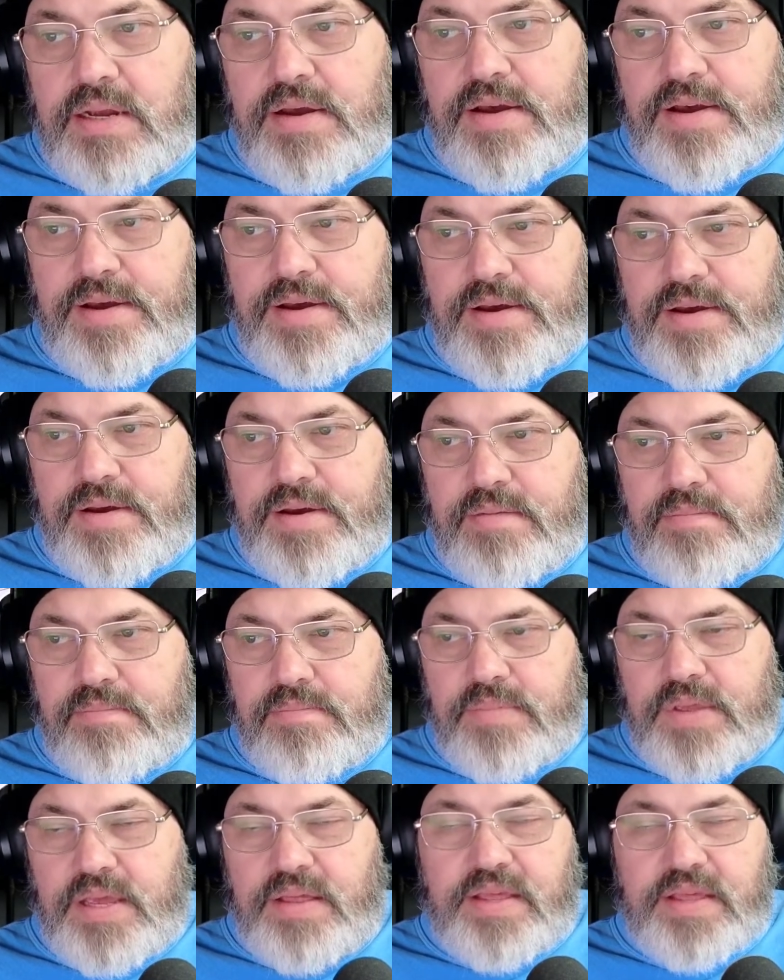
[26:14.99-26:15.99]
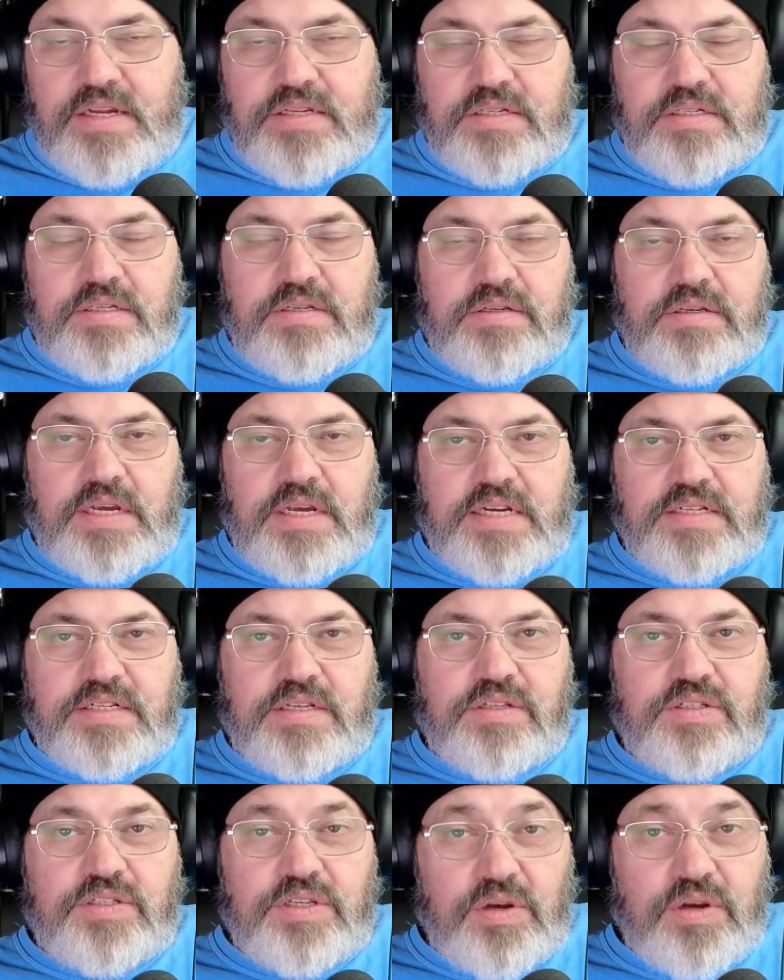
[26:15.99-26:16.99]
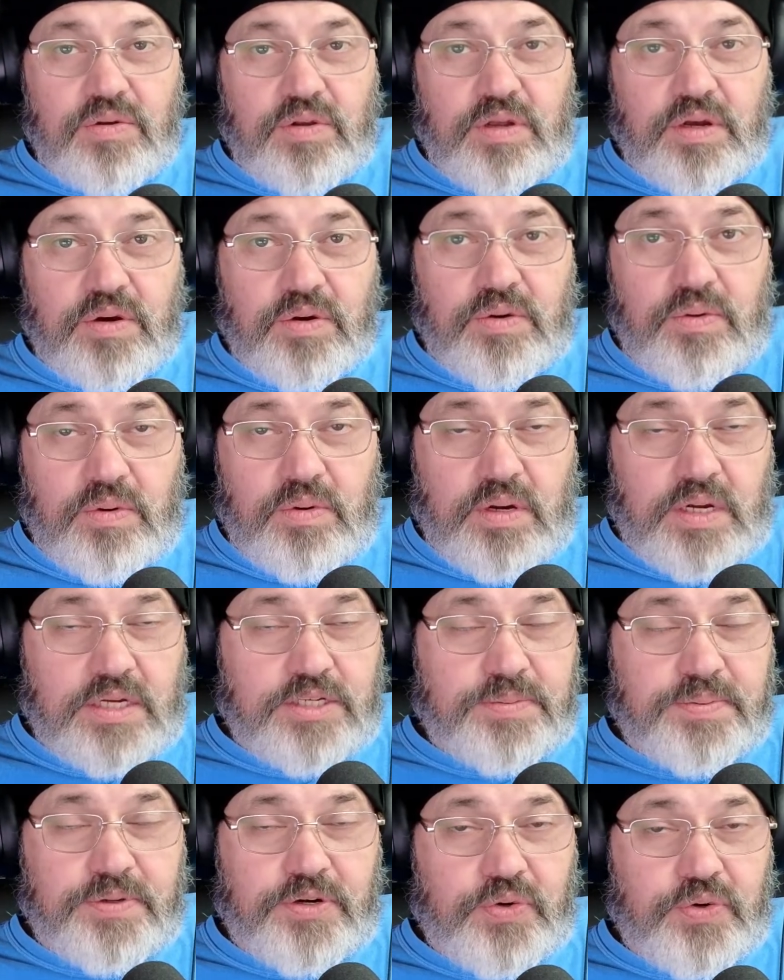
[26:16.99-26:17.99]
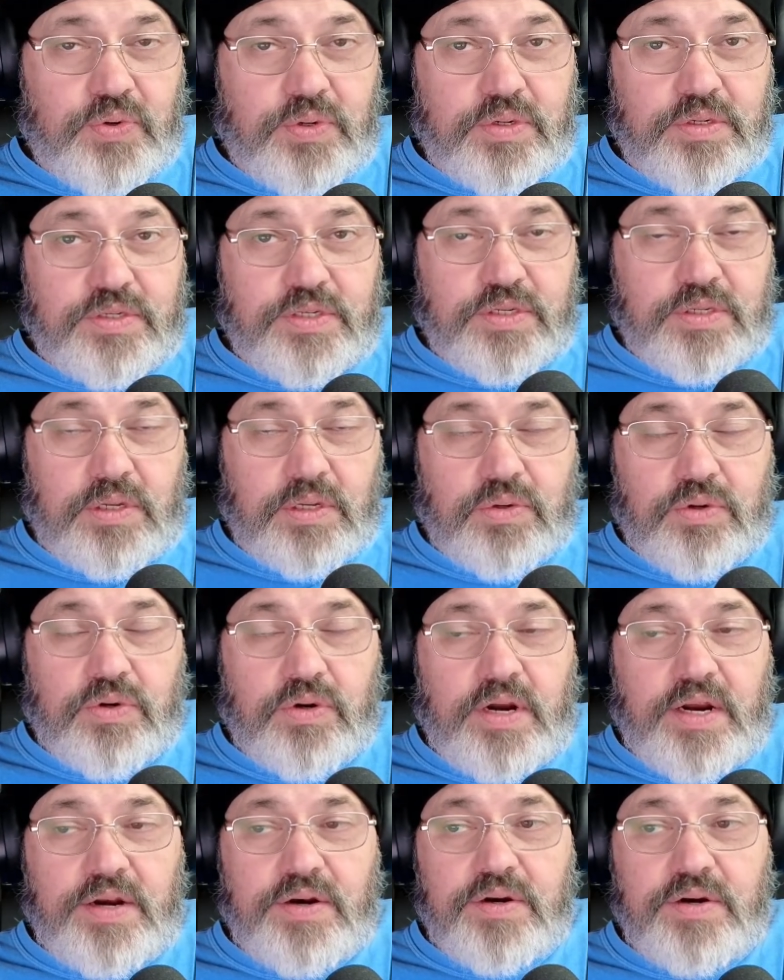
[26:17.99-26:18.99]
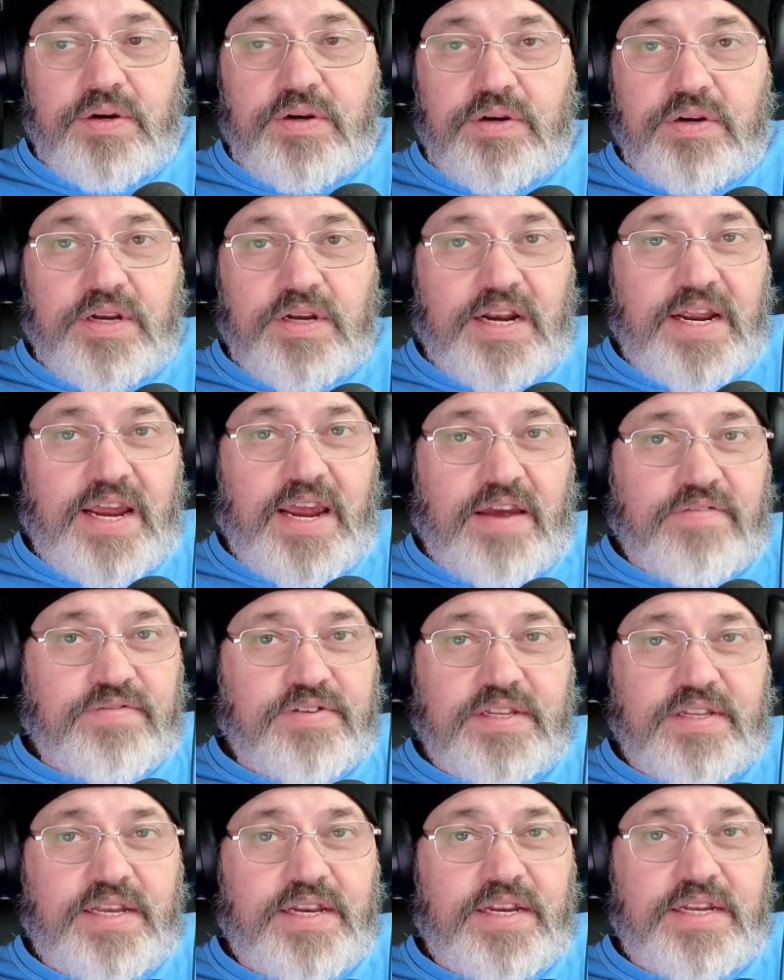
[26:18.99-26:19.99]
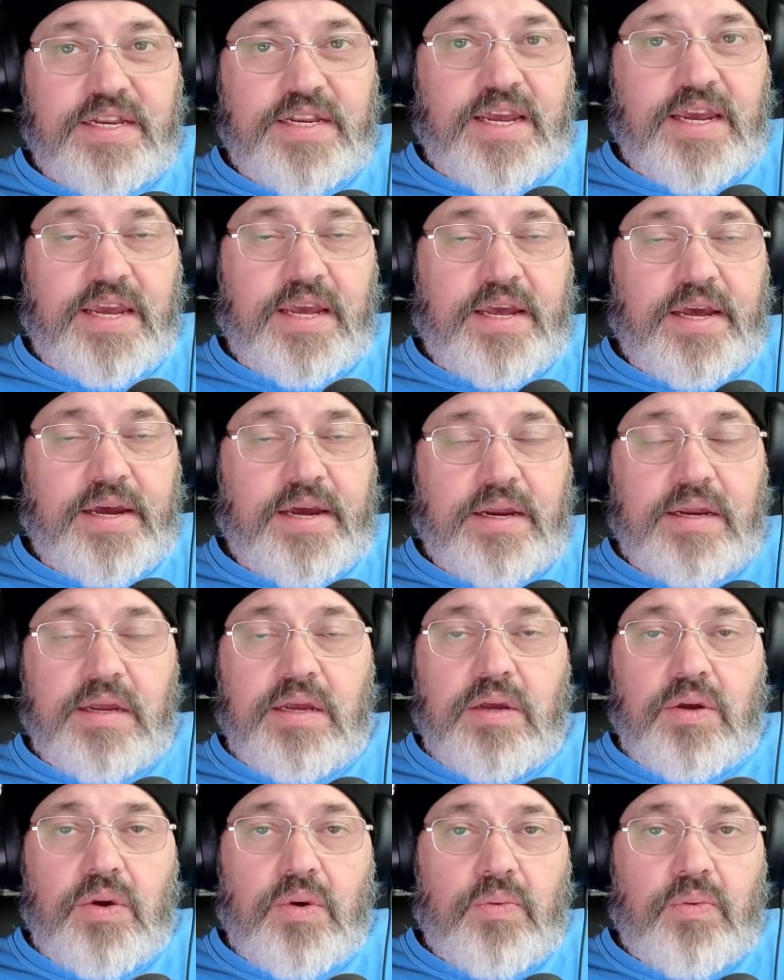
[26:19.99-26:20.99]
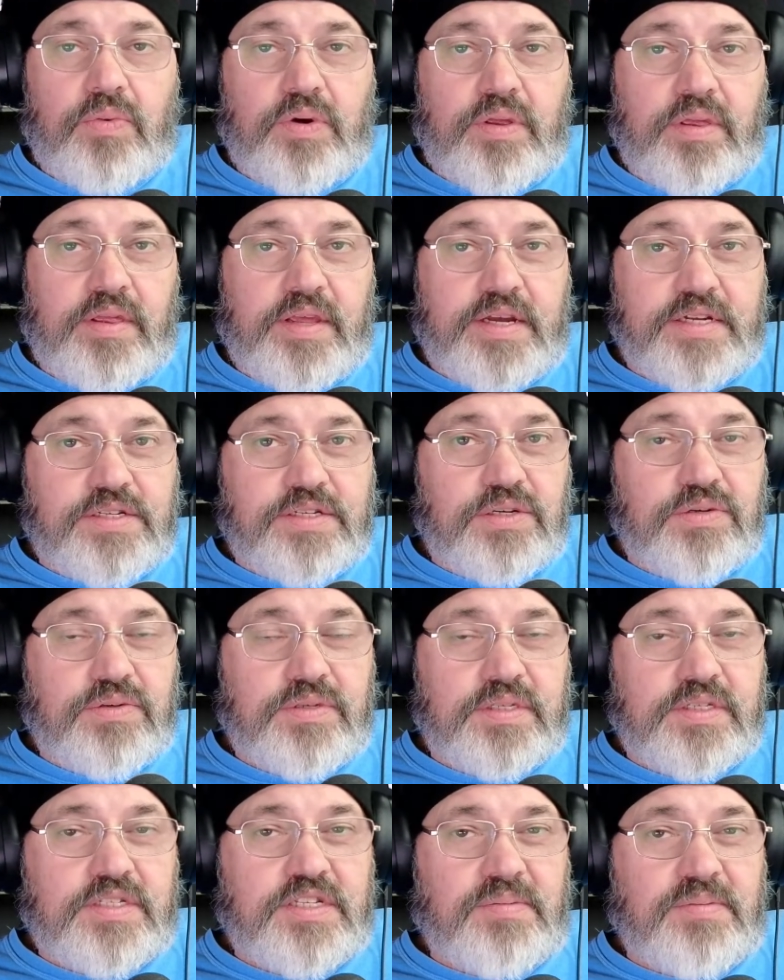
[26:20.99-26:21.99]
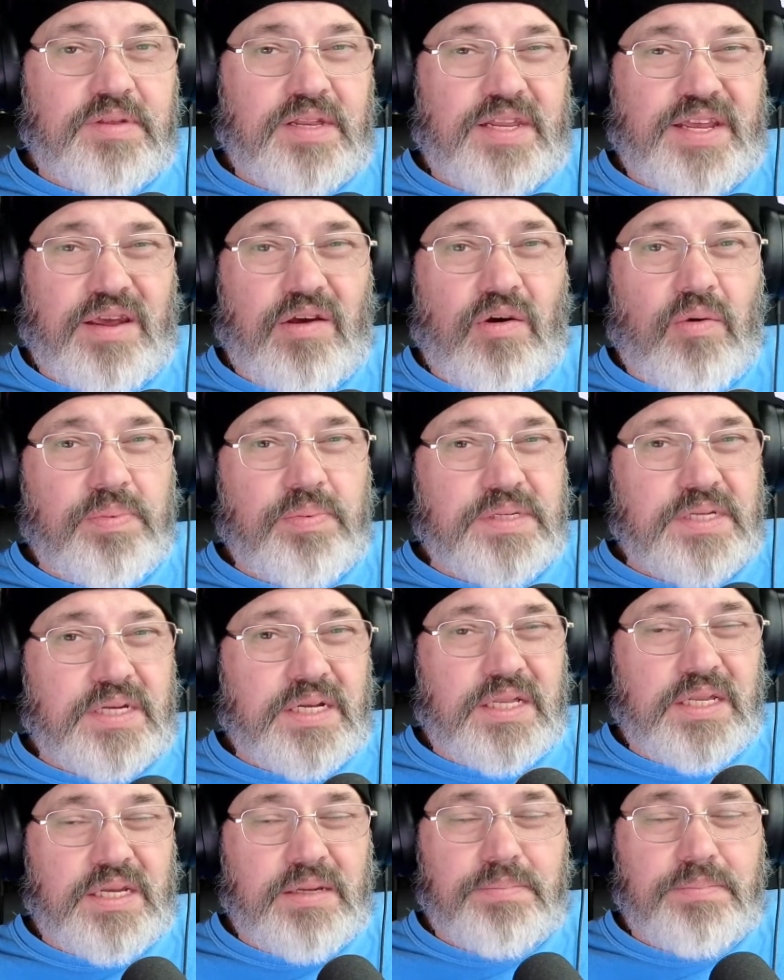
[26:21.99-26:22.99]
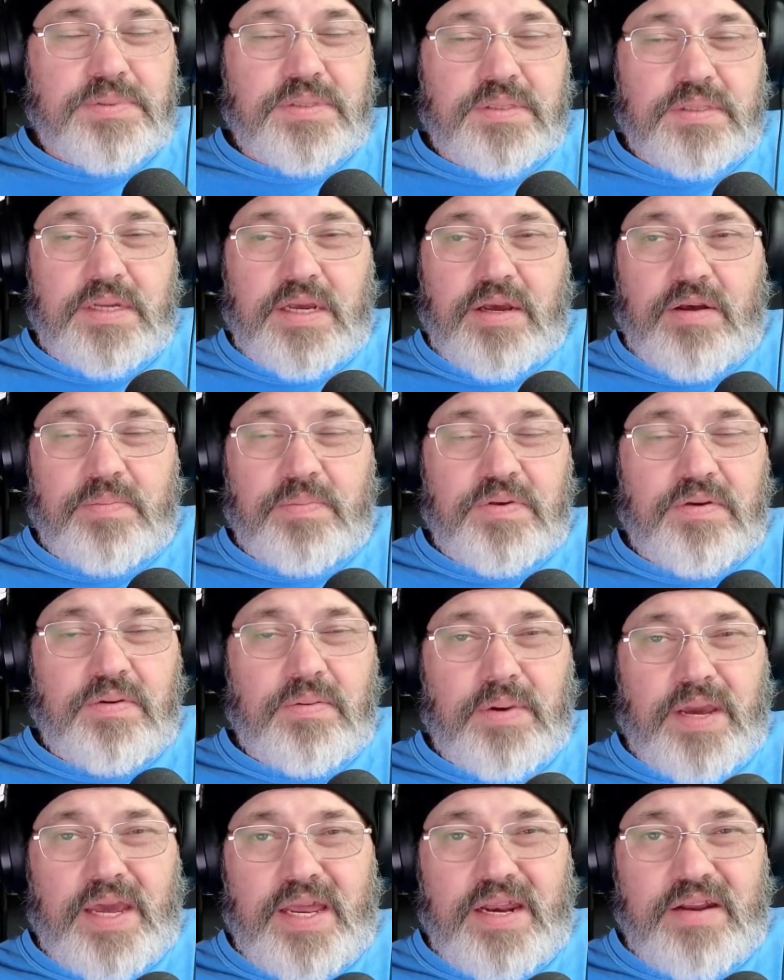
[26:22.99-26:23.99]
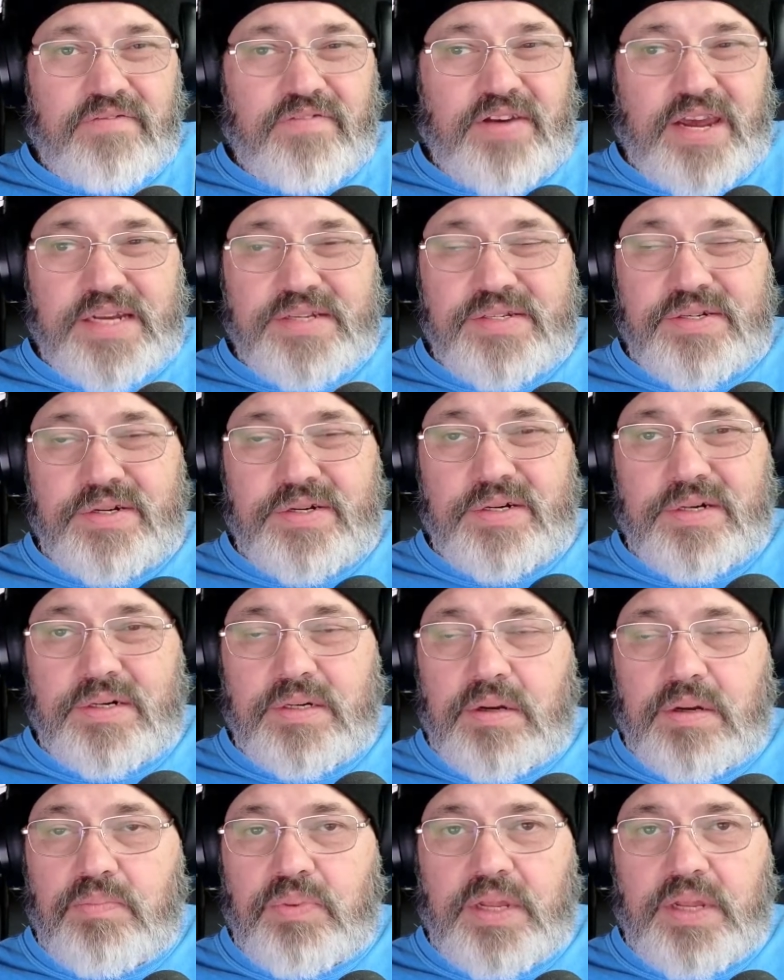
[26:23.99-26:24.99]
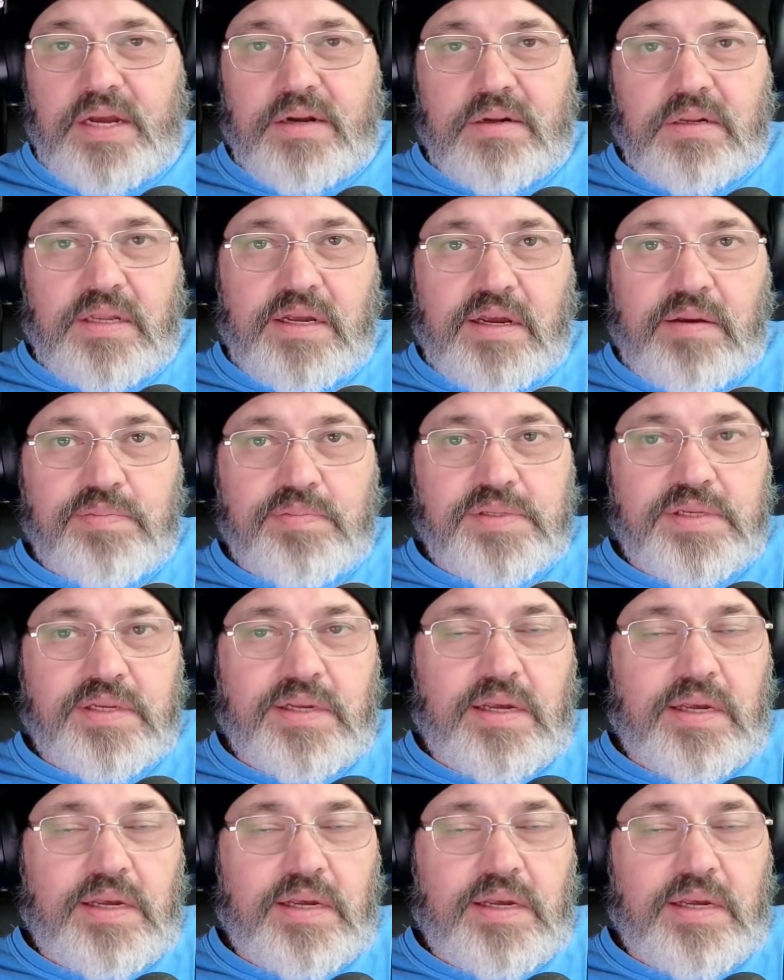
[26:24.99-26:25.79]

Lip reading: And that's, as a solo entrepreneur, solo creator, you're going to have to lean into AI, whether that's using something like Opus Clips to help you edit faster, pull out clips,